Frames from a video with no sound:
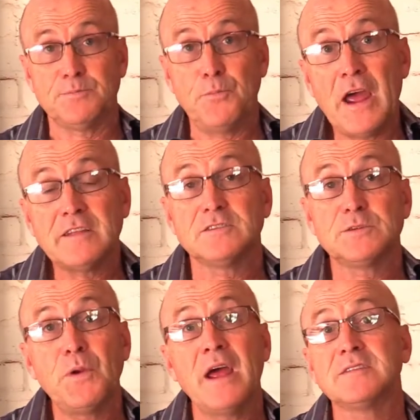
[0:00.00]

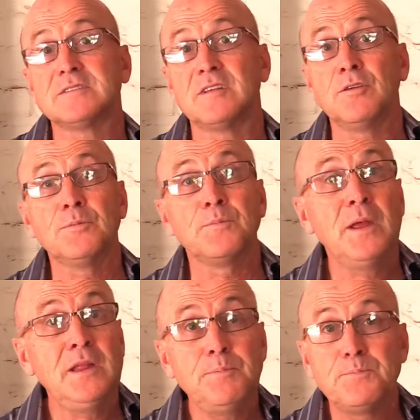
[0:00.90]
practice, practice,
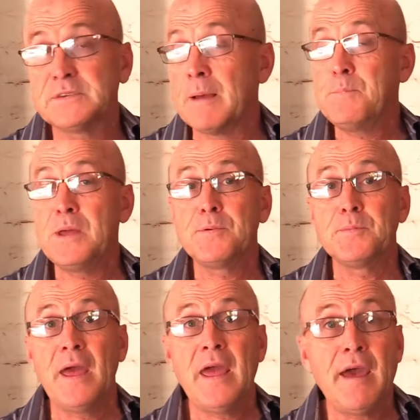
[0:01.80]
and some people
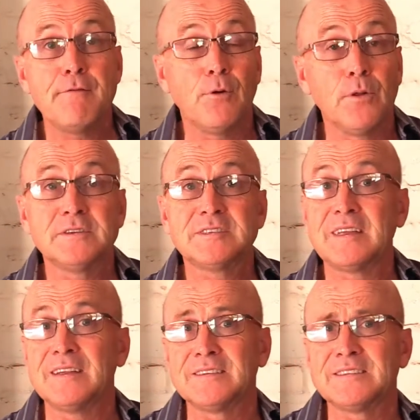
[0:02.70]
may have all the
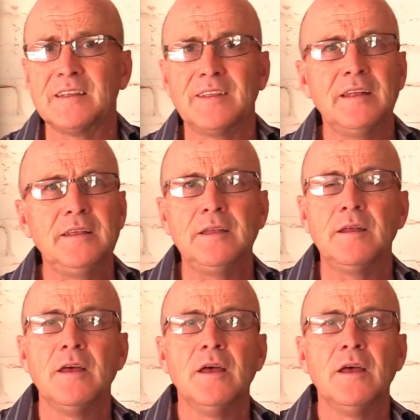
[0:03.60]
skills that they need